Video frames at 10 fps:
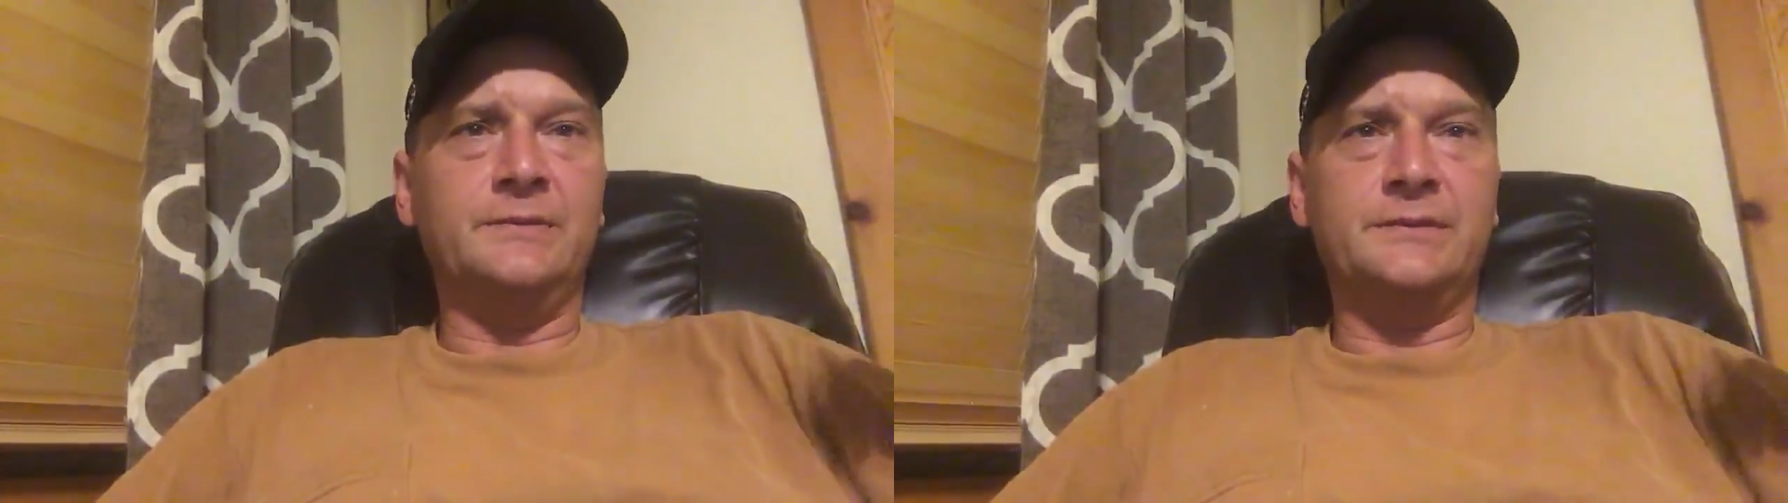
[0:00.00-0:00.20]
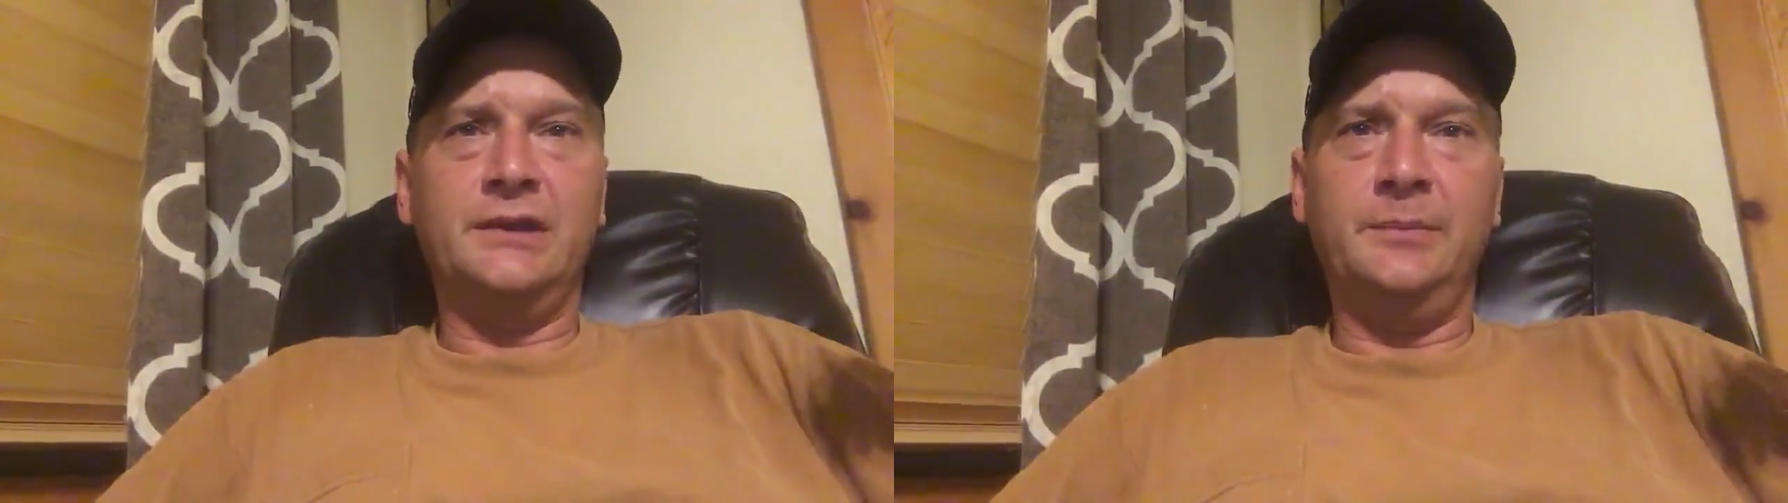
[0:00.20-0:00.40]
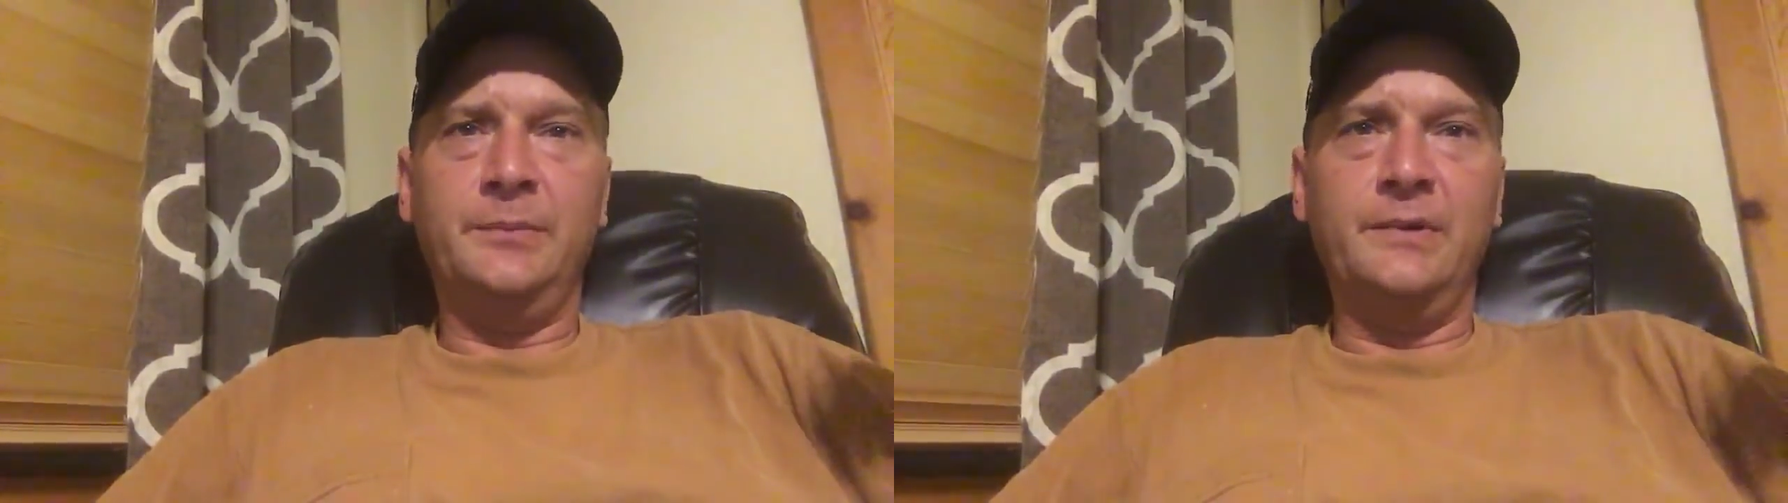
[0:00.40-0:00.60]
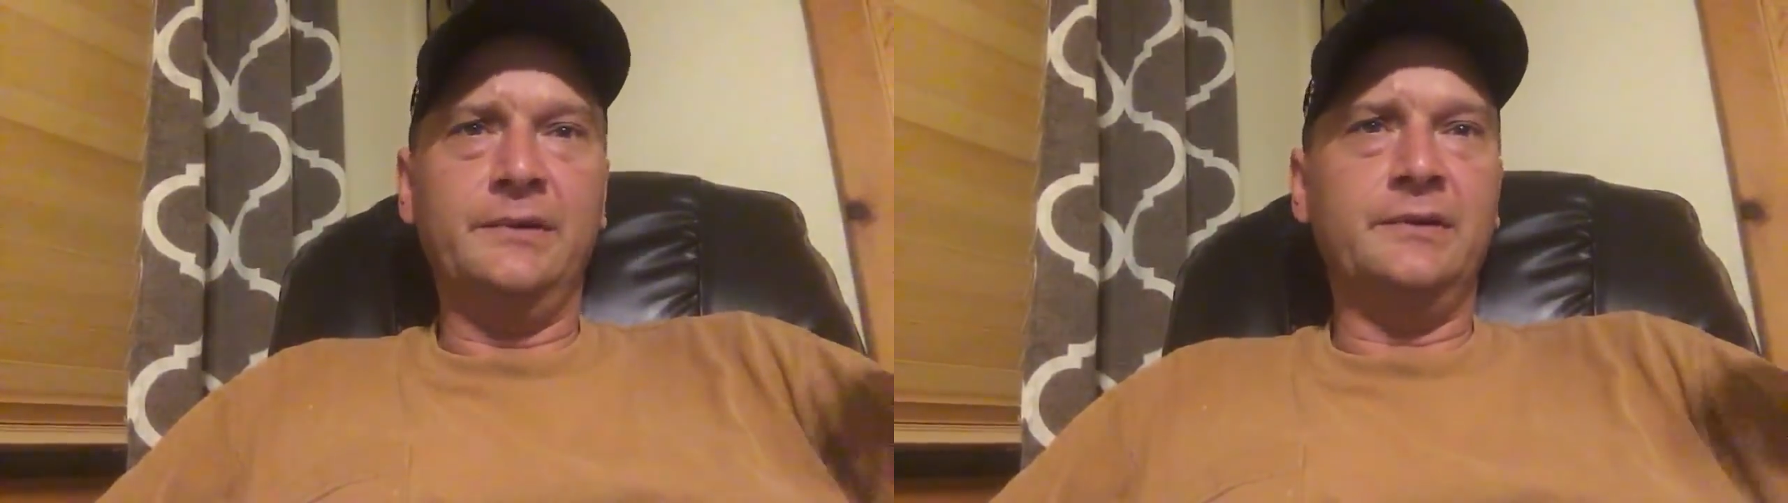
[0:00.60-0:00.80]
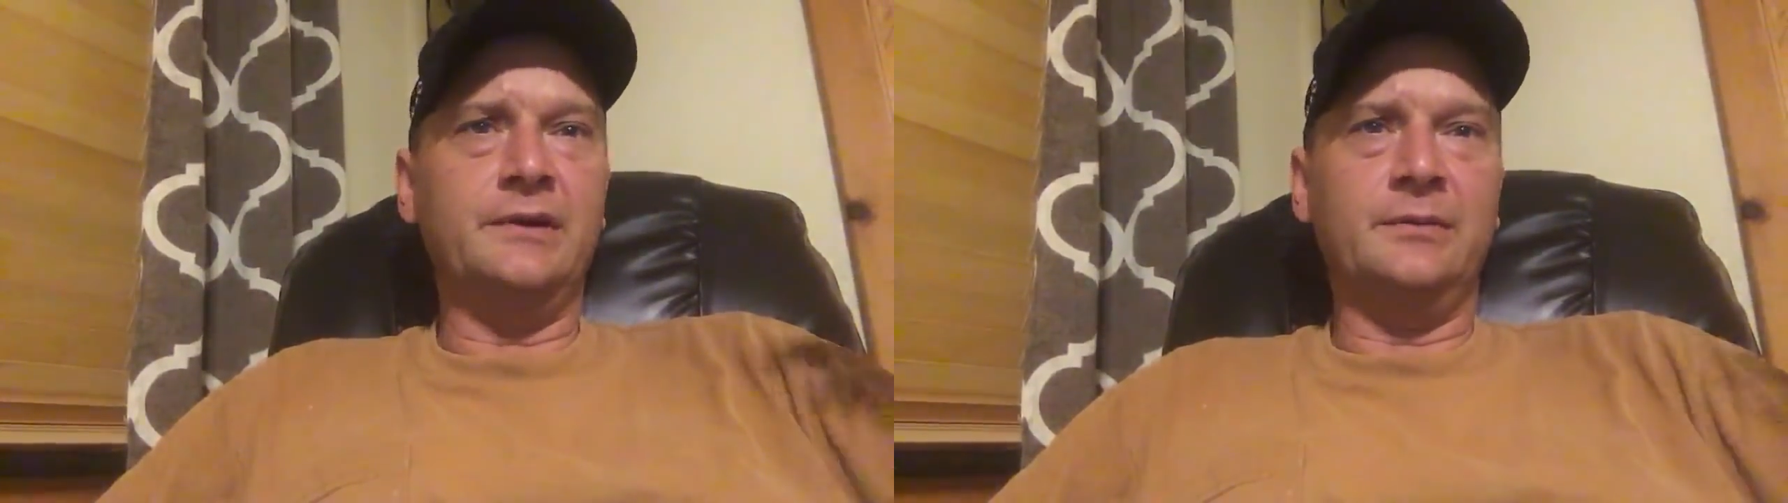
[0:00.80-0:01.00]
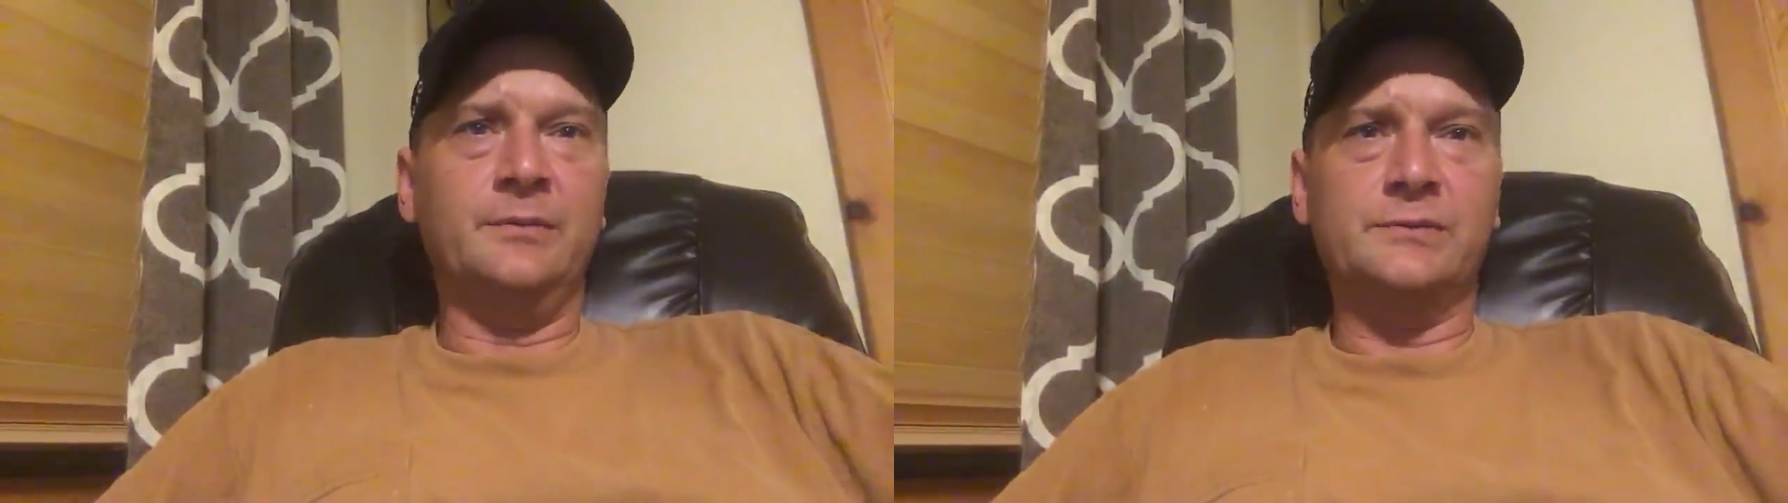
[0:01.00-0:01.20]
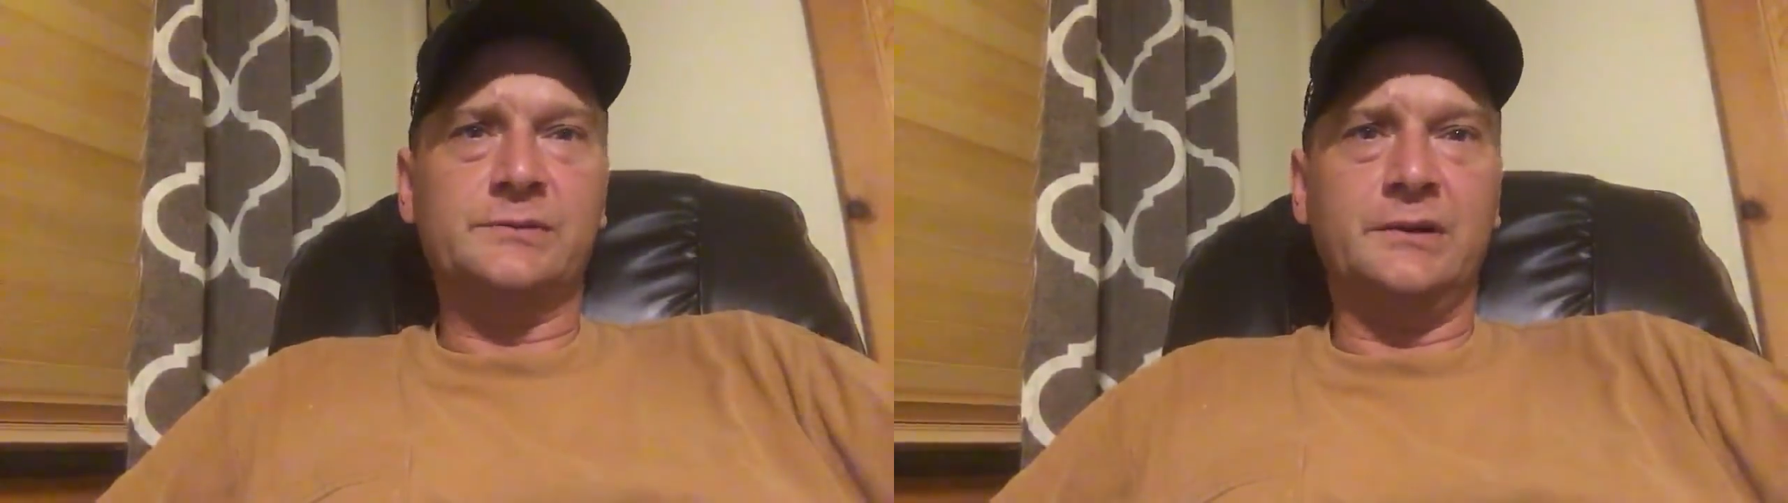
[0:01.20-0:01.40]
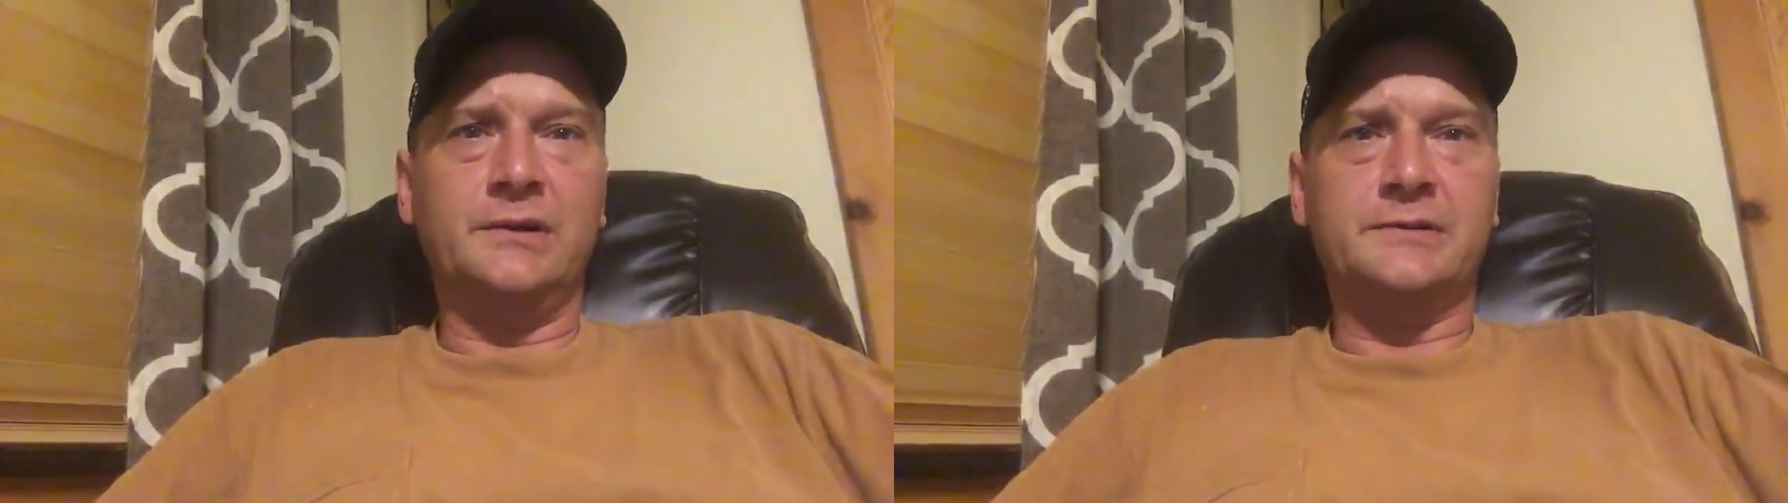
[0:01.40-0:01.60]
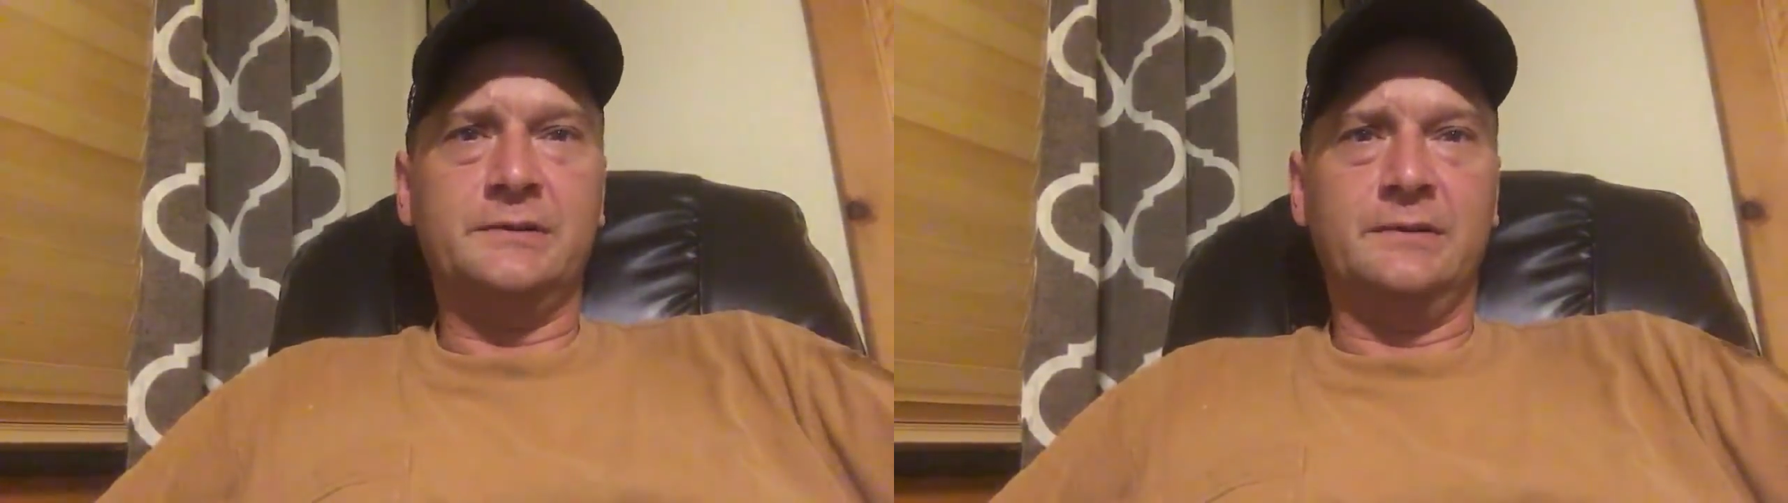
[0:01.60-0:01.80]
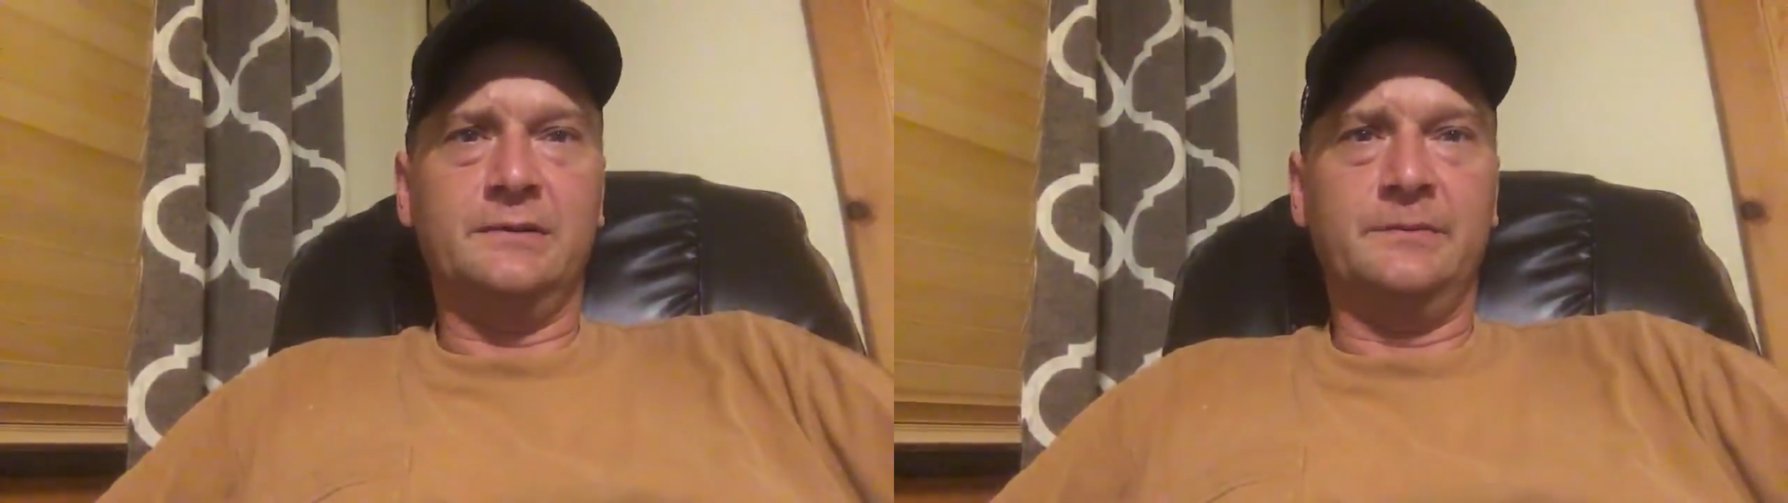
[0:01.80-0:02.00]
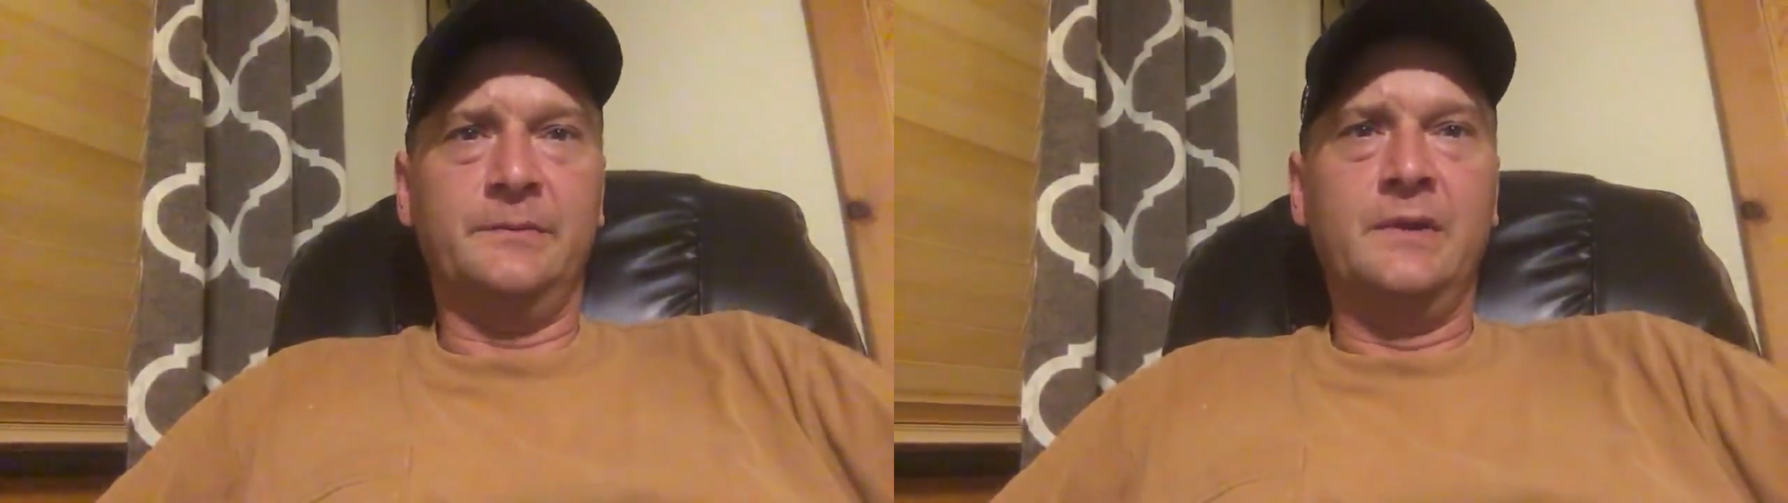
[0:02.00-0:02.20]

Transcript: are cheaper and you got more selection on them.